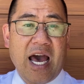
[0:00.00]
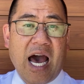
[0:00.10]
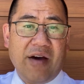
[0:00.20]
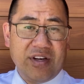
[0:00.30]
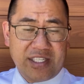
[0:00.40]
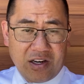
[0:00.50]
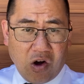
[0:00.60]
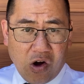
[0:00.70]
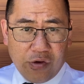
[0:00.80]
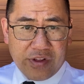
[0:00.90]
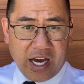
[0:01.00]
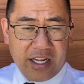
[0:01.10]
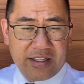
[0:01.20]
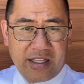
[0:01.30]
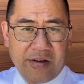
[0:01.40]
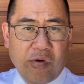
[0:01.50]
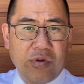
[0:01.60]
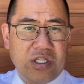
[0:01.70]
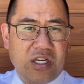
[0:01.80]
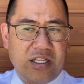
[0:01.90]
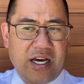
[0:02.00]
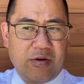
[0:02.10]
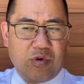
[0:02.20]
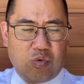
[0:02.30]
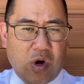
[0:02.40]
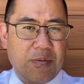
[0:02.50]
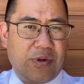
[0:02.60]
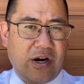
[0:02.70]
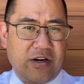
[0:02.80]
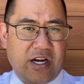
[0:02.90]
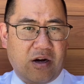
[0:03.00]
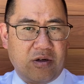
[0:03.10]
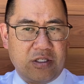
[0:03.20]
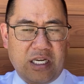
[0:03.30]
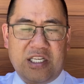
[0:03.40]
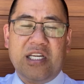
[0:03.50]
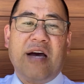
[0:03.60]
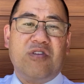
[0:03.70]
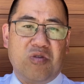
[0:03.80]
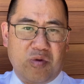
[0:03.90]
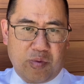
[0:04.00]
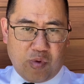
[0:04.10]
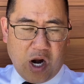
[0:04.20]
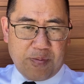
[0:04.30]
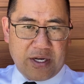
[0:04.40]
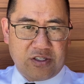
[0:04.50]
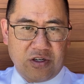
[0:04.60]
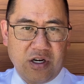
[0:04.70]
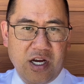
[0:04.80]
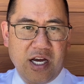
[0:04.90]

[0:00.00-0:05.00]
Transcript: Having said all of that, they've only done that with one player now. They didn't have to do it with Brock Boeser.